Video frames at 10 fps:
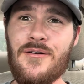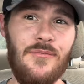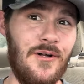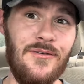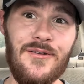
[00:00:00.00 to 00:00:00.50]

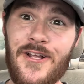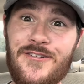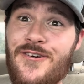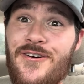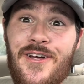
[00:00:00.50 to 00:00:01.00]
But
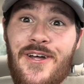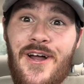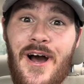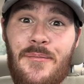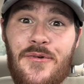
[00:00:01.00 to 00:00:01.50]
let's go ahead,
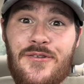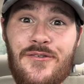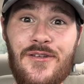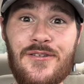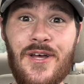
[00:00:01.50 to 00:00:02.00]
hop into
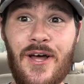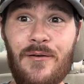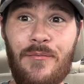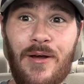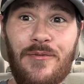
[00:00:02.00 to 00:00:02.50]
this.
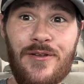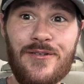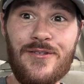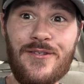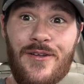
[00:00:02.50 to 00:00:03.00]
Maybe
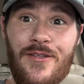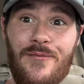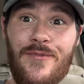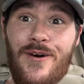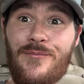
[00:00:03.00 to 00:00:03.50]
this is our
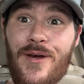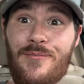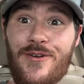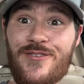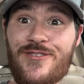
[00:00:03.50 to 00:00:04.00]
thumbnail,
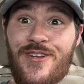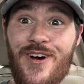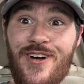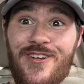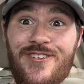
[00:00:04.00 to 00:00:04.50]
maybe it's
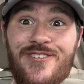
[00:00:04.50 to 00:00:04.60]
not.